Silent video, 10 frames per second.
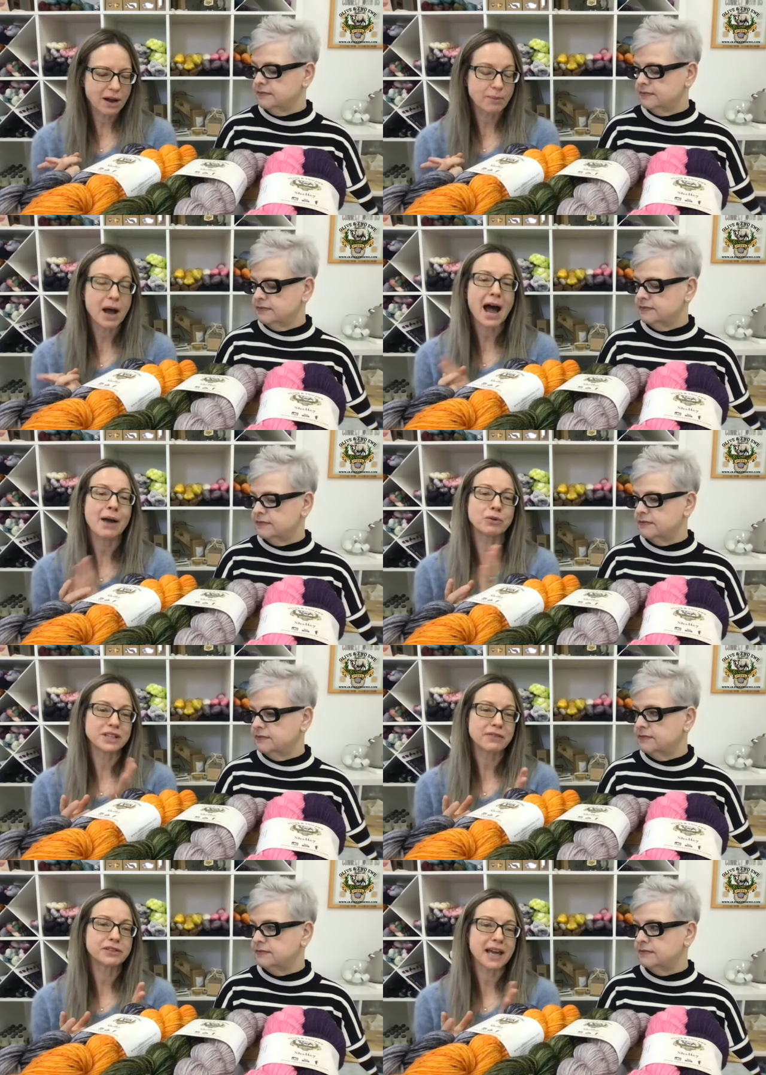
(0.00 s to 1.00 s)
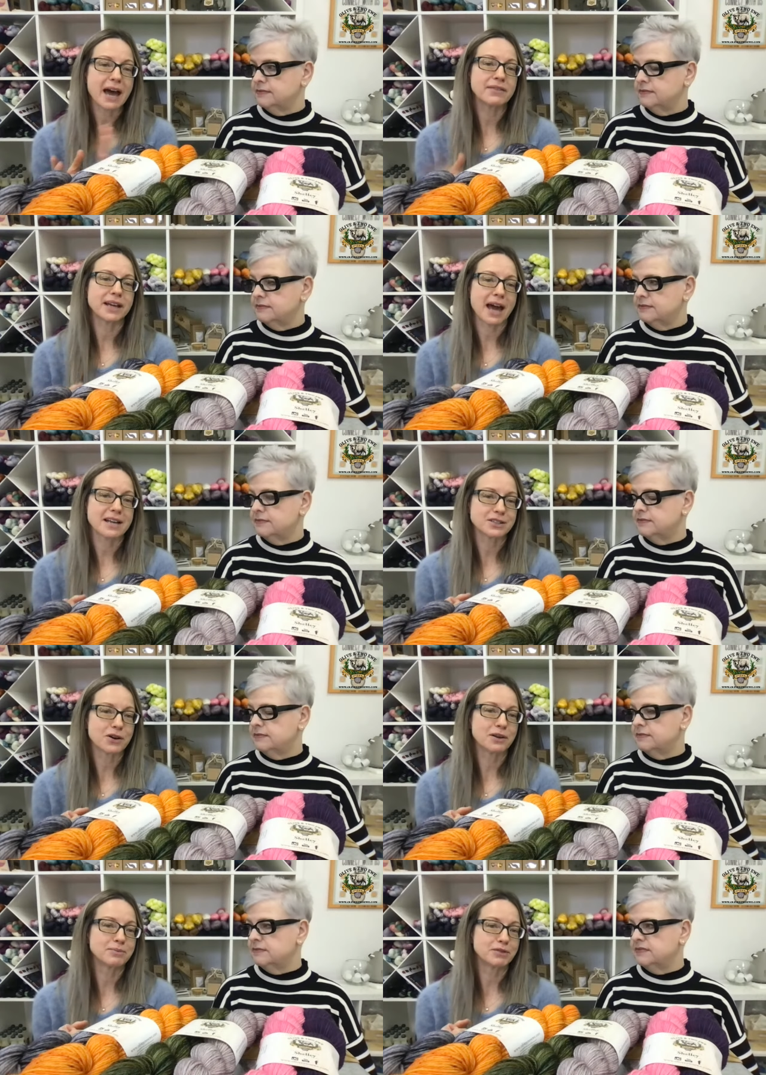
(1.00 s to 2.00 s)
Speaker 1: um, I will definitely have it cast
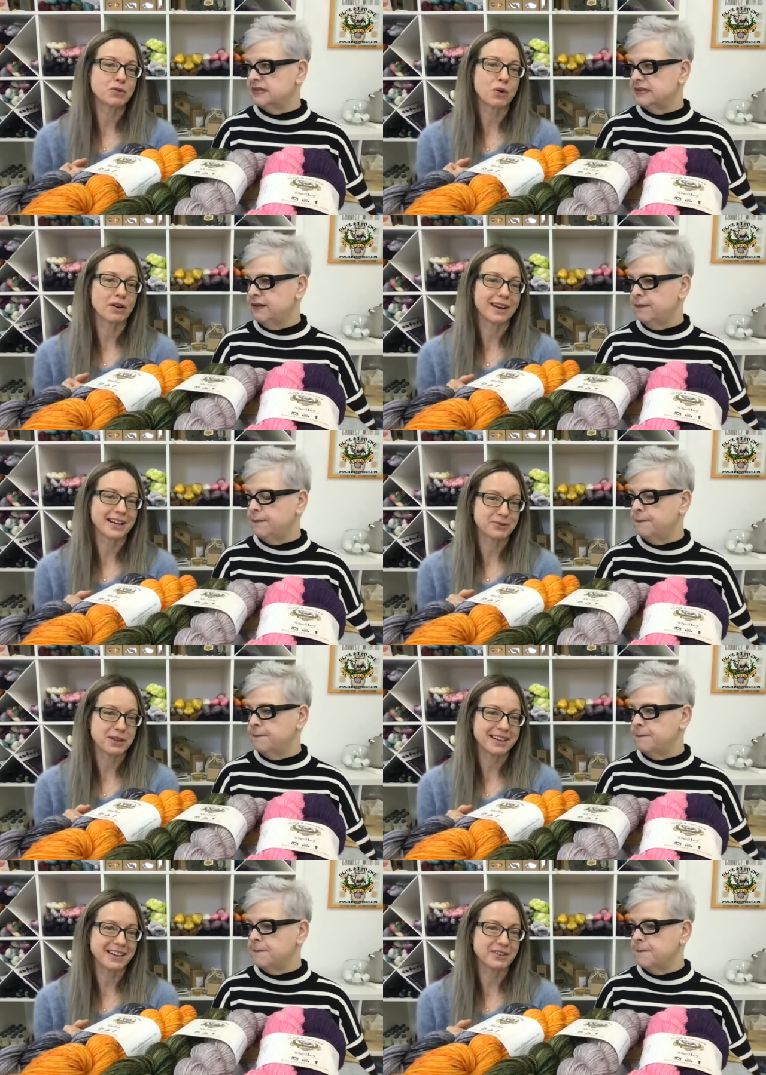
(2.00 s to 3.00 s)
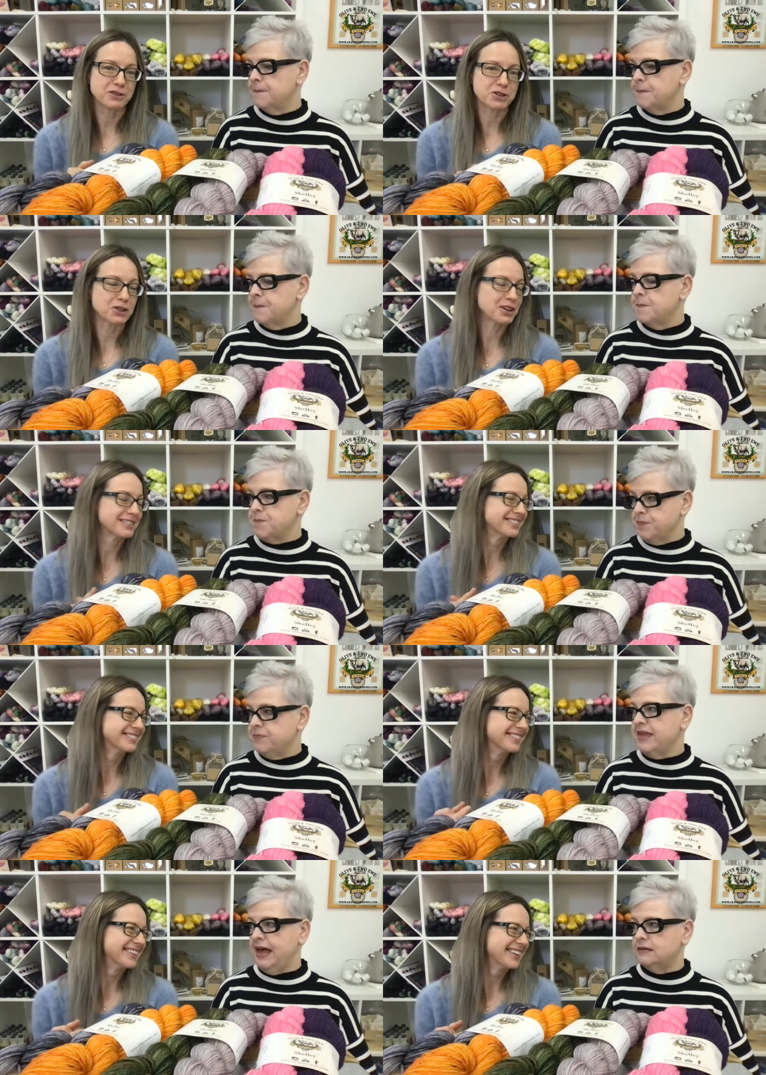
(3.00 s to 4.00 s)
on before next weekend for sure.
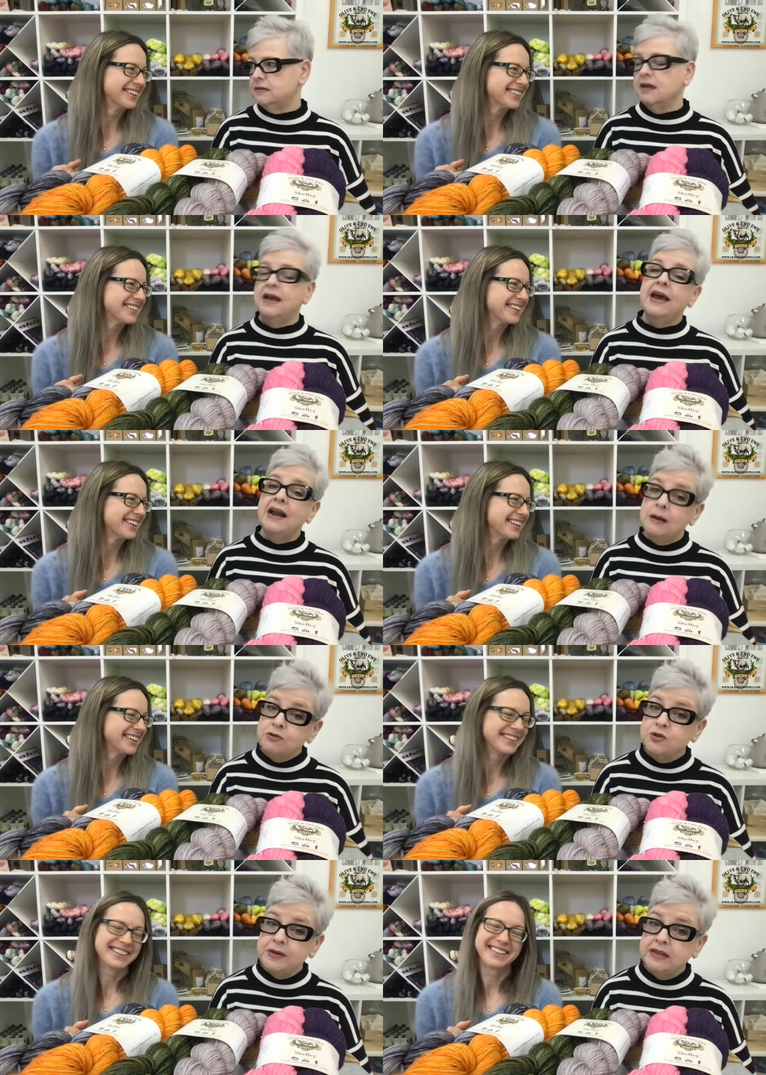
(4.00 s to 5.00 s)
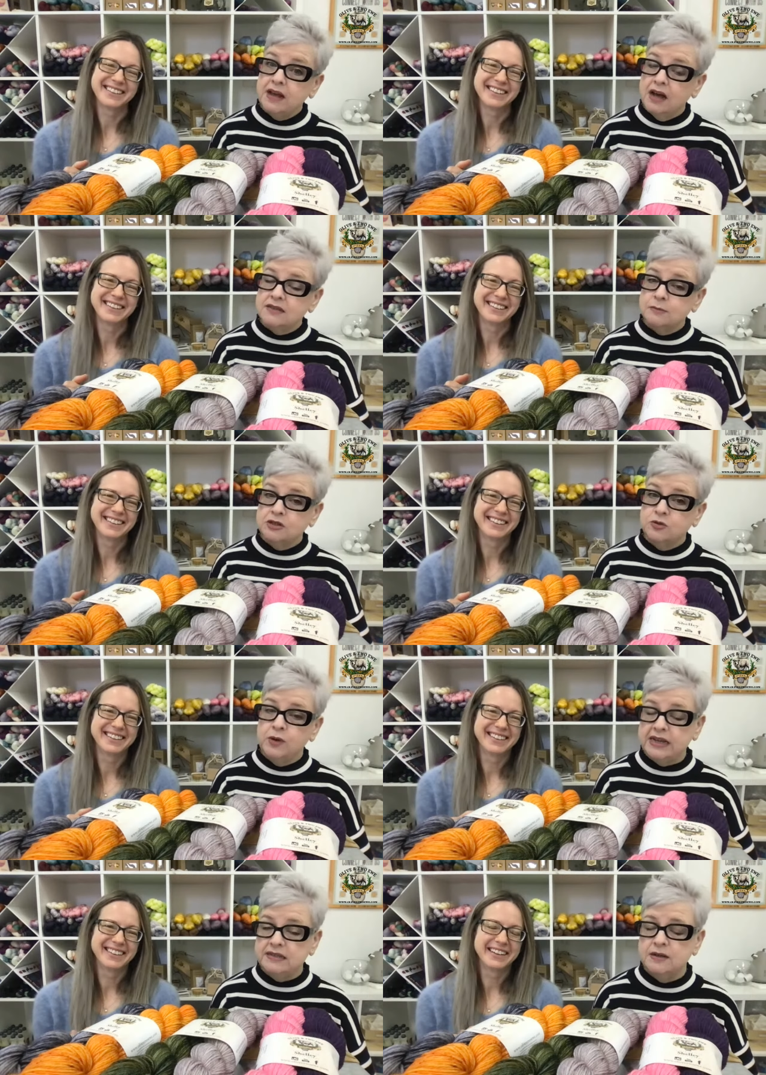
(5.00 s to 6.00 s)
Speaker 2: Yes. And I'm doing the Gossamer
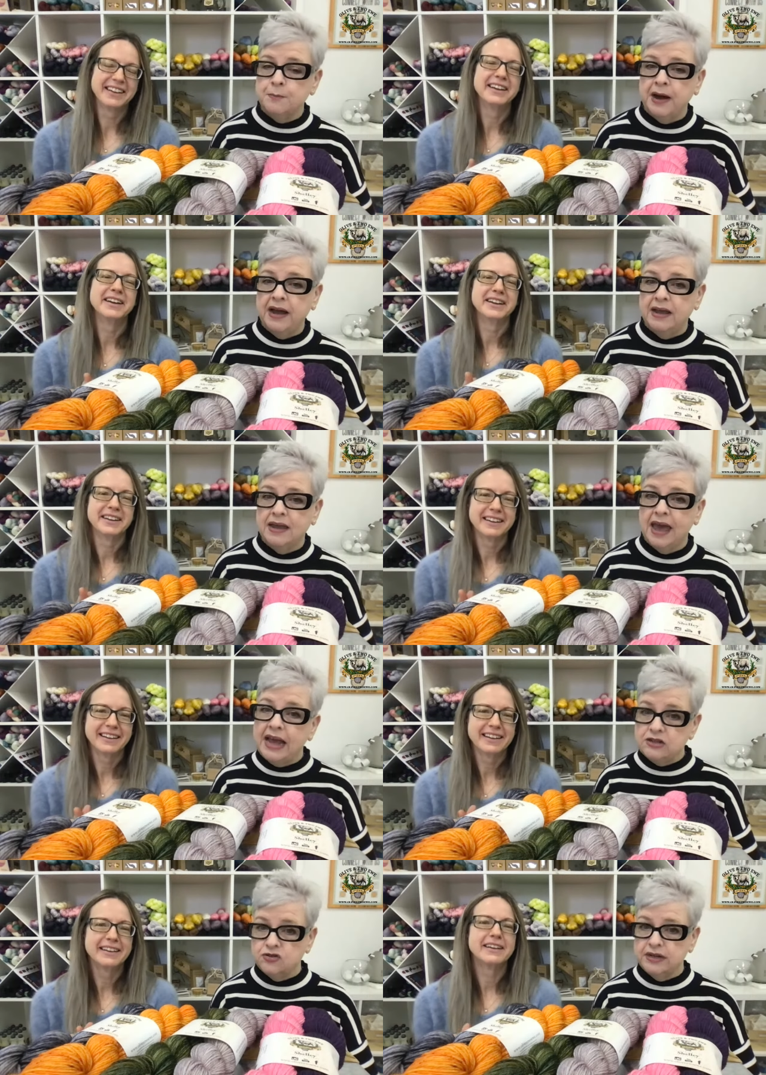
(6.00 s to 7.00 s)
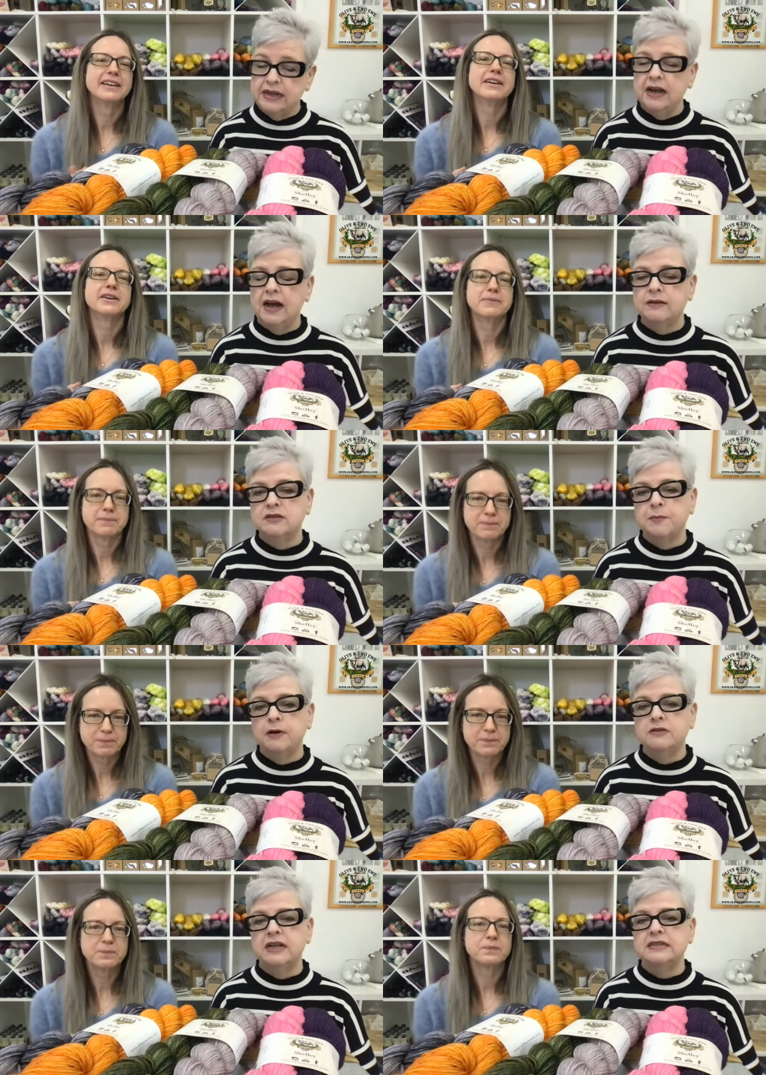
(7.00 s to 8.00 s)
Twist by Caidree. I
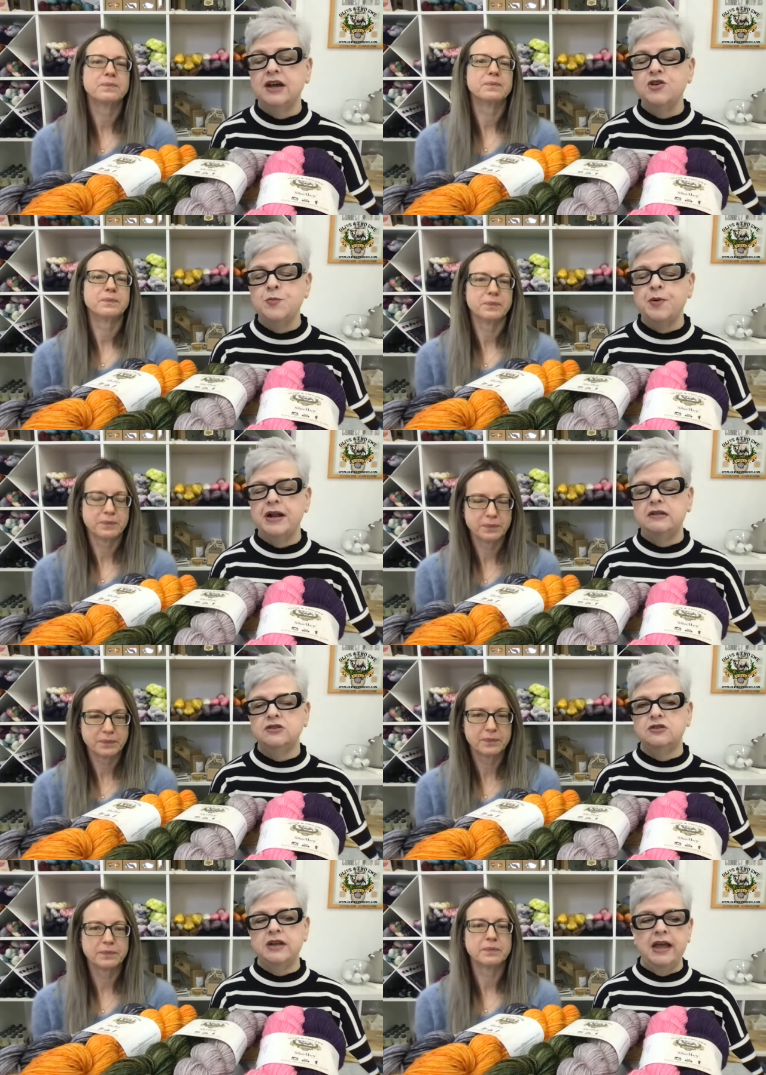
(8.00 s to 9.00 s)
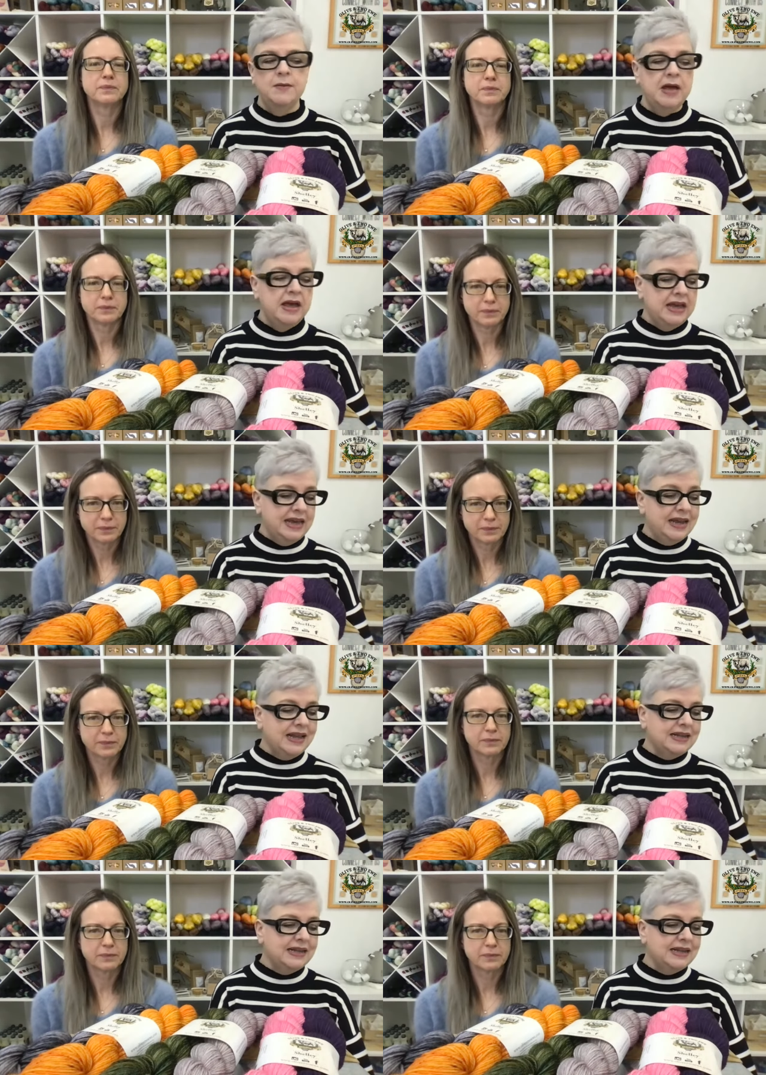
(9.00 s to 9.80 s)
suppose that's how you pronounce her name. It